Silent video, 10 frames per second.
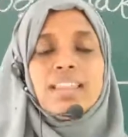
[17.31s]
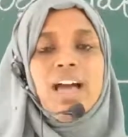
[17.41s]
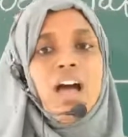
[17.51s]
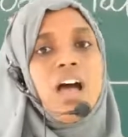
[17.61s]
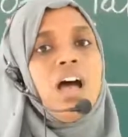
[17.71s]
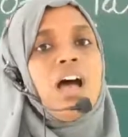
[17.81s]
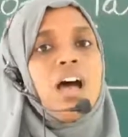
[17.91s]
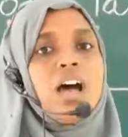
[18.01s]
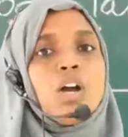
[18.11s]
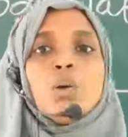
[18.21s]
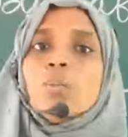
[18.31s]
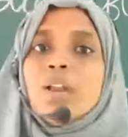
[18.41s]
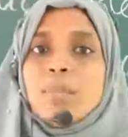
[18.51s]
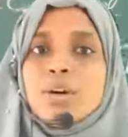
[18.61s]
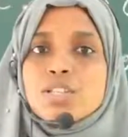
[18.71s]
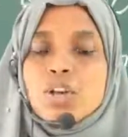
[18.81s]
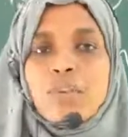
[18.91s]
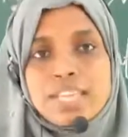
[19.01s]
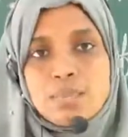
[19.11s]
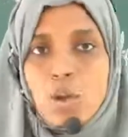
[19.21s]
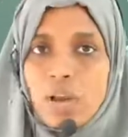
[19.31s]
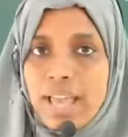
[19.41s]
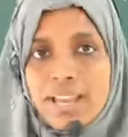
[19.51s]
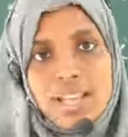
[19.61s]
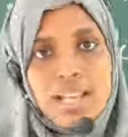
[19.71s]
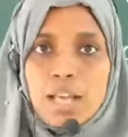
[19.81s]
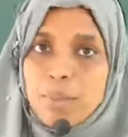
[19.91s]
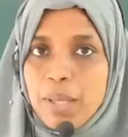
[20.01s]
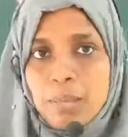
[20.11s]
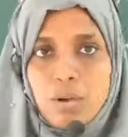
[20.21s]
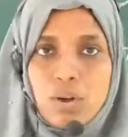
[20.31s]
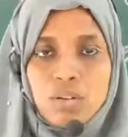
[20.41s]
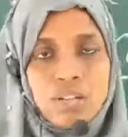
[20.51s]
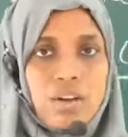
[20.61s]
the group numbers of S block and P block.